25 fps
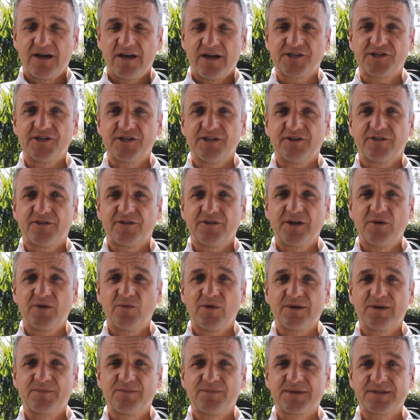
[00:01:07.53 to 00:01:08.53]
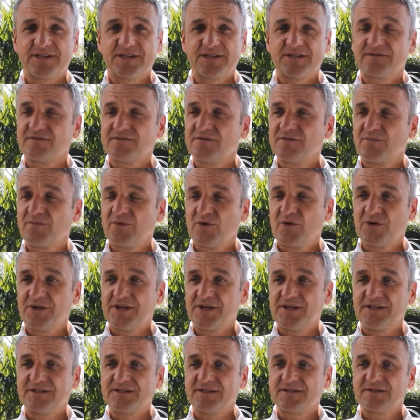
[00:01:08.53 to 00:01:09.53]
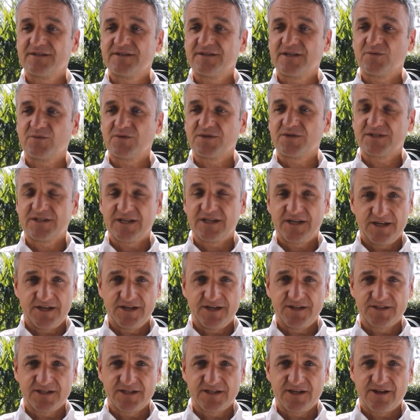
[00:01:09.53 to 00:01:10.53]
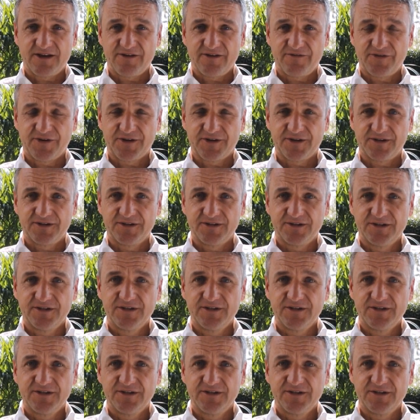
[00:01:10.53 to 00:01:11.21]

Actually, 31% of employees that were studied in South Africa